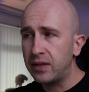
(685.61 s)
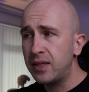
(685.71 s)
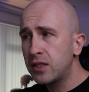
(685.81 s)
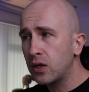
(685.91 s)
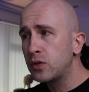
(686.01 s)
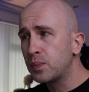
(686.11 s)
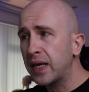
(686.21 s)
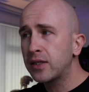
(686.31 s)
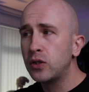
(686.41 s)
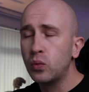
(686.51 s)
This goes
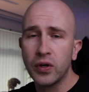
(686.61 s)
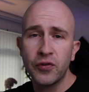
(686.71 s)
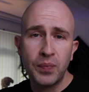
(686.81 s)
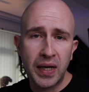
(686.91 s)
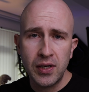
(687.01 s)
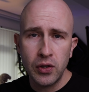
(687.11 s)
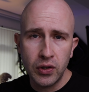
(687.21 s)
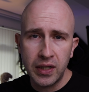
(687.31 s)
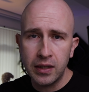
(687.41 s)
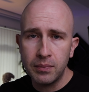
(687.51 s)
back to one of my
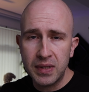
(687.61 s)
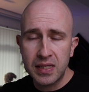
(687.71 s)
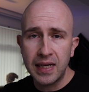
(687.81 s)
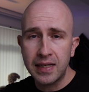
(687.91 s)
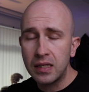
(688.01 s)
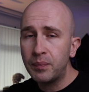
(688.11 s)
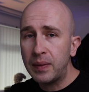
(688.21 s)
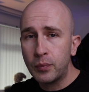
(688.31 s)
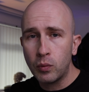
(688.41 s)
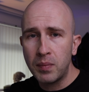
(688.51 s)
earlier mistakes that
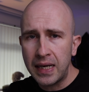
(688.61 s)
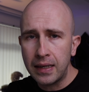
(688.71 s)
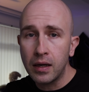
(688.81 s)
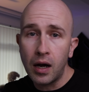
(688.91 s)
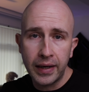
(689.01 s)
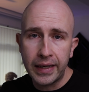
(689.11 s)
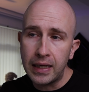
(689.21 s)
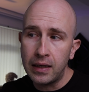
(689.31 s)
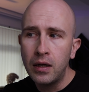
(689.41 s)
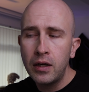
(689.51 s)
people make,
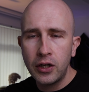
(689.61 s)
i.e.